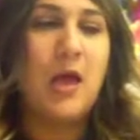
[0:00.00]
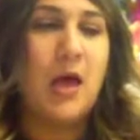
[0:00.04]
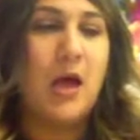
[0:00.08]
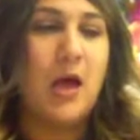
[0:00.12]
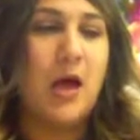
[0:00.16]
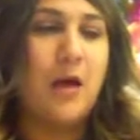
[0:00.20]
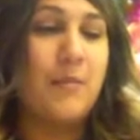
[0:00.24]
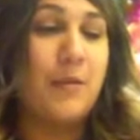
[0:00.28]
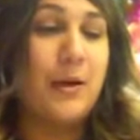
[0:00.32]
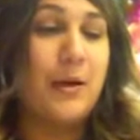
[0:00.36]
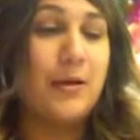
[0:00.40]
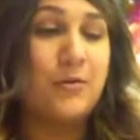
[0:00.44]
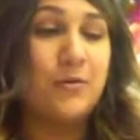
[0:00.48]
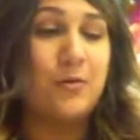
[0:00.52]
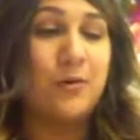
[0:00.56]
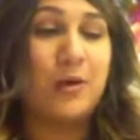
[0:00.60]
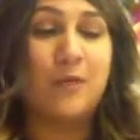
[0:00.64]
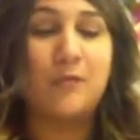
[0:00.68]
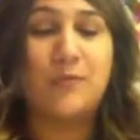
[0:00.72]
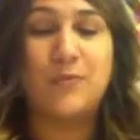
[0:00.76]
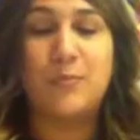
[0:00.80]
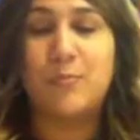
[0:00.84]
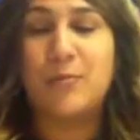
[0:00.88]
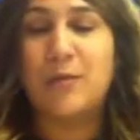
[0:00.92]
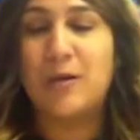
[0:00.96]
I don't
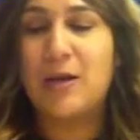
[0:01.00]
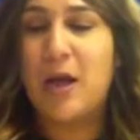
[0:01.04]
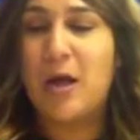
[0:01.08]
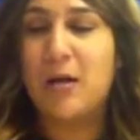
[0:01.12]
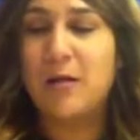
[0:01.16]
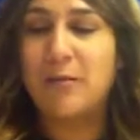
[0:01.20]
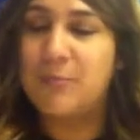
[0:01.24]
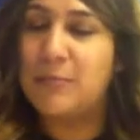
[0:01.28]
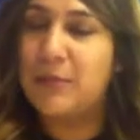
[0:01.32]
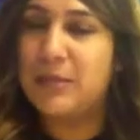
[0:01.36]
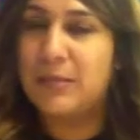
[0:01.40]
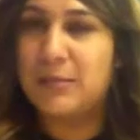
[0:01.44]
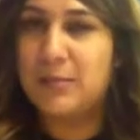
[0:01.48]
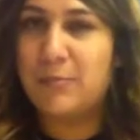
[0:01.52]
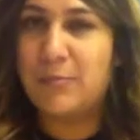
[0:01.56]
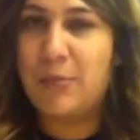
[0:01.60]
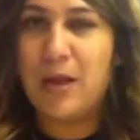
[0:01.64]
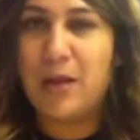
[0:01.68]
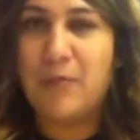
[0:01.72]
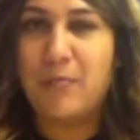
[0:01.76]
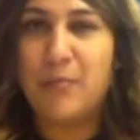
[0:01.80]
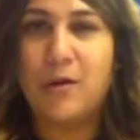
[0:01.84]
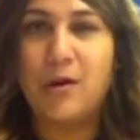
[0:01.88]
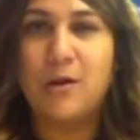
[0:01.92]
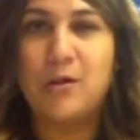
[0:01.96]
have to print out a piece of
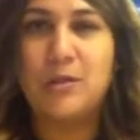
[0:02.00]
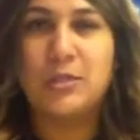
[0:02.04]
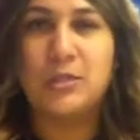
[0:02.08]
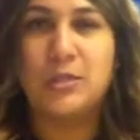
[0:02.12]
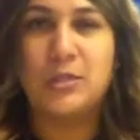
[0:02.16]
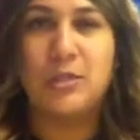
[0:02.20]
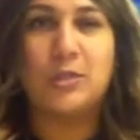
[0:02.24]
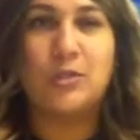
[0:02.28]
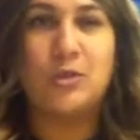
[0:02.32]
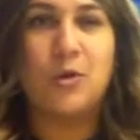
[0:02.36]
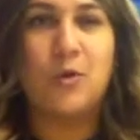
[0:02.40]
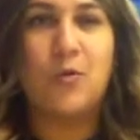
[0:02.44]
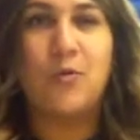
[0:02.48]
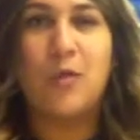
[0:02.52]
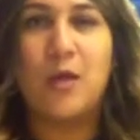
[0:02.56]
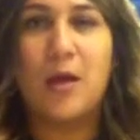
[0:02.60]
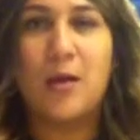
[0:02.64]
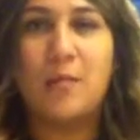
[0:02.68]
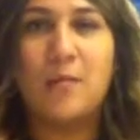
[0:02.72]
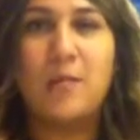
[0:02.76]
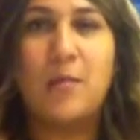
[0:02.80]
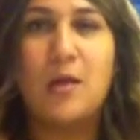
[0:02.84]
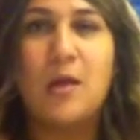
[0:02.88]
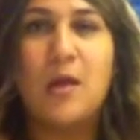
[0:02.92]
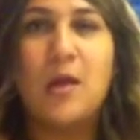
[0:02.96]
paper to show
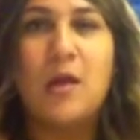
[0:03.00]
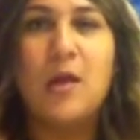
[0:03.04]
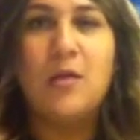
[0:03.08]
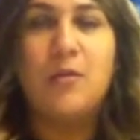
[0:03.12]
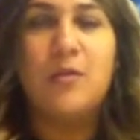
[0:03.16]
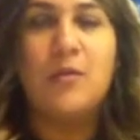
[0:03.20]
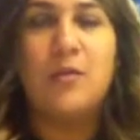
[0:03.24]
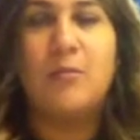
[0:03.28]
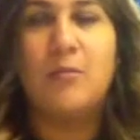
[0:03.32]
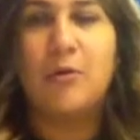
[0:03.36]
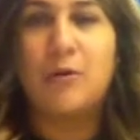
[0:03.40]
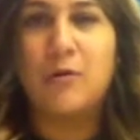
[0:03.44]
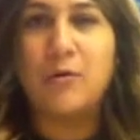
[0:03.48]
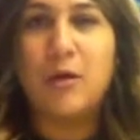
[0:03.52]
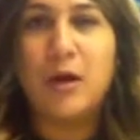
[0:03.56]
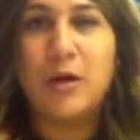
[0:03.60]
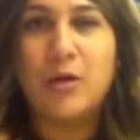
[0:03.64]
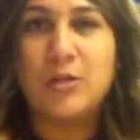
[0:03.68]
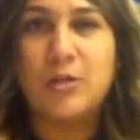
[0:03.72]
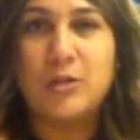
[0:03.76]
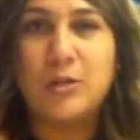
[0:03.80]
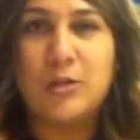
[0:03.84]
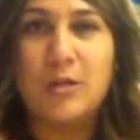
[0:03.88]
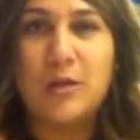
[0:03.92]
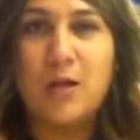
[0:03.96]
them the
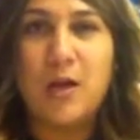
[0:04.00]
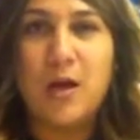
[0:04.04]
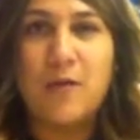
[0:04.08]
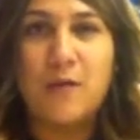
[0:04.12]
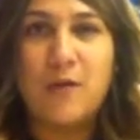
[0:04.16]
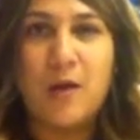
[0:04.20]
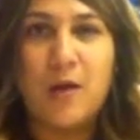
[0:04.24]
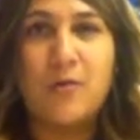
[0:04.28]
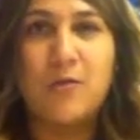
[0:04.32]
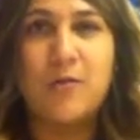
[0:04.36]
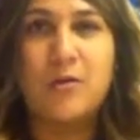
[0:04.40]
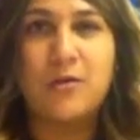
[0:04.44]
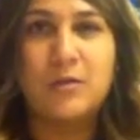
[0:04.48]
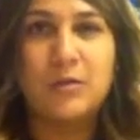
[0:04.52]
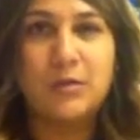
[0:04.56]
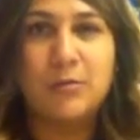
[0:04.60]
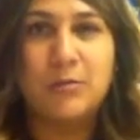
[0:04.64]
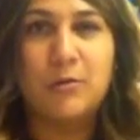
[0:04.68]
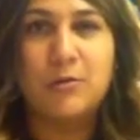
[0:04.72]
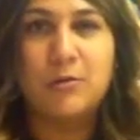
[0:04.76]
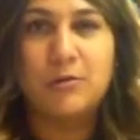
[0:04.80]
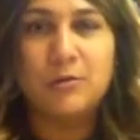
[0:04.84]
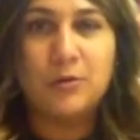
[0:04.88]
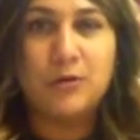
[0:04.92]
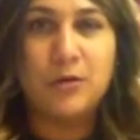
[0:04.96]
progression of how they're
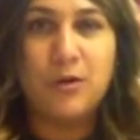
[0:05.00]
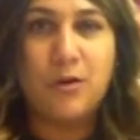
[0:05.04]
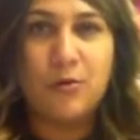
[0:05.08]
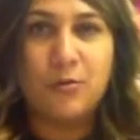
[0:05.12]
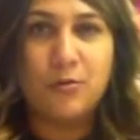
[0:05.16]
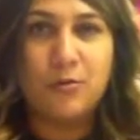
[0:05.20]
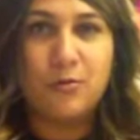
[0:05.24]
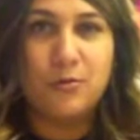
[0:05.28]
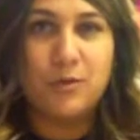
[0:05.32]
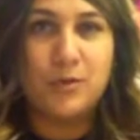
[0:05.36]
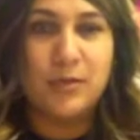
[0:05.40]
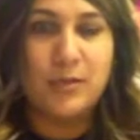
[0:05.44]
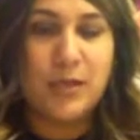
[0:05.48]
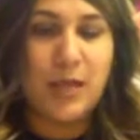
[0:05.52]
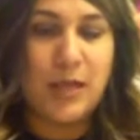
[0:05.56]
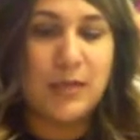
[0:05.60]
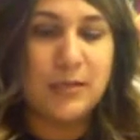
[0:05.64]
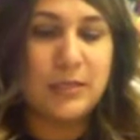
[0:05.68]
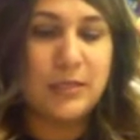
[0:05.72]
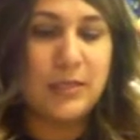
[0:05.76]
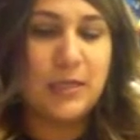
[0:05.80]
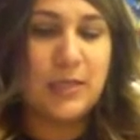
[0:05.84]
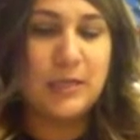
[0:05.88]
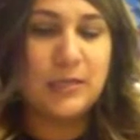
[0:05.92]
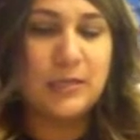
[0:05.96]
supposed to go through the
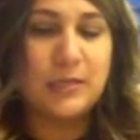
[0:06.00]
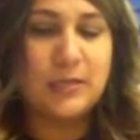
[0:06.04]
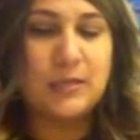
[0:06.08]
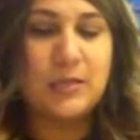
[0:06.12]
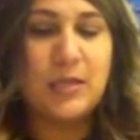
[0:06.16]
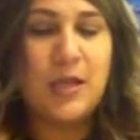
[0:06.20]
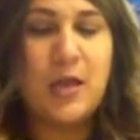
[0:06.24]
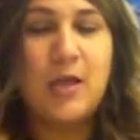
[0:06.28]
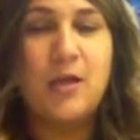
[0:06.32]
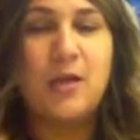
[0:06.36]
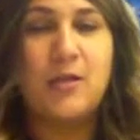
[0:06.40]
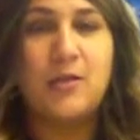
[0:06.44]
lessons.